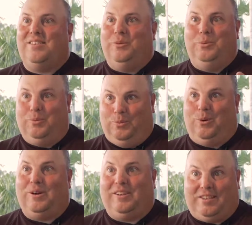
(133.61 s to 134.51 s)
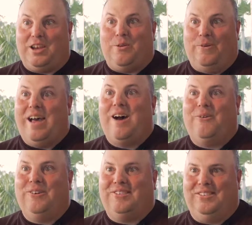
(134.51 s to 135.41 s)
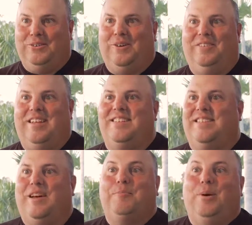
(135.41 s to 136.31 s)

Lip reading: to work, set your own hours, do all of that stuff.